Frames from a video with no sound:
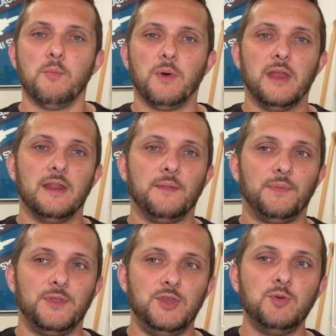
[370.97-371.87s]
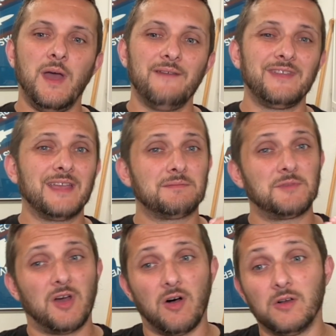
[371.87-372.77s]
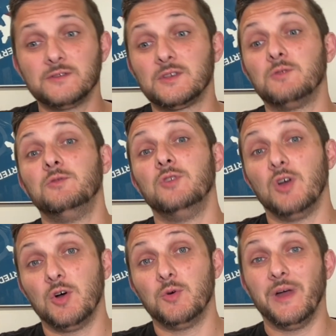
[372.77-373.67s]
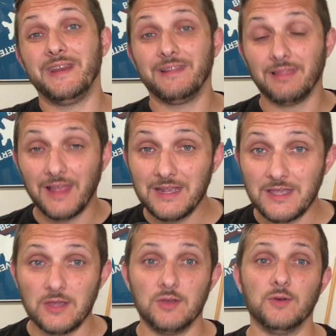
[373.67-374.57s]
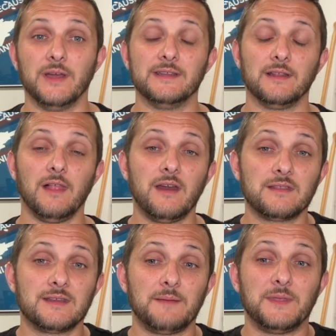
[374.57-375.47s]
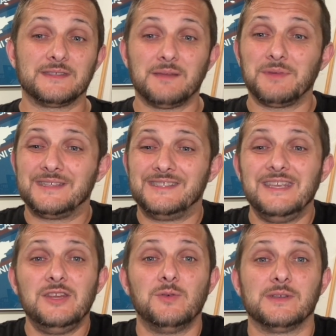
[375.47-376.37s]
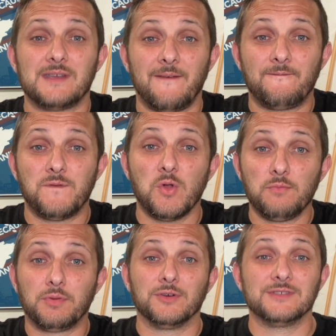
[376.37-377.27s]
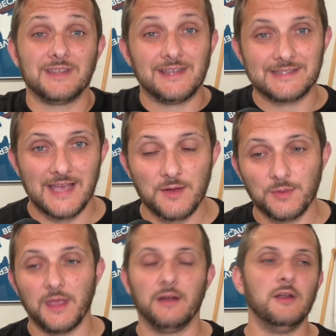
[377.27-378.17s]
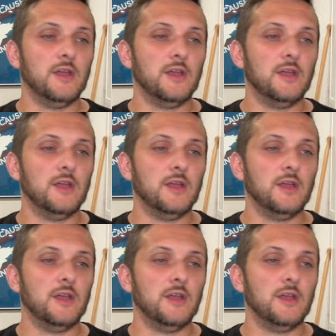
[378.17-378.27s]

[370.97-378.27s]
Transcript: But you have to get them to also know and like you. And a lot of the time that's done by seeing you as a full person that's out there.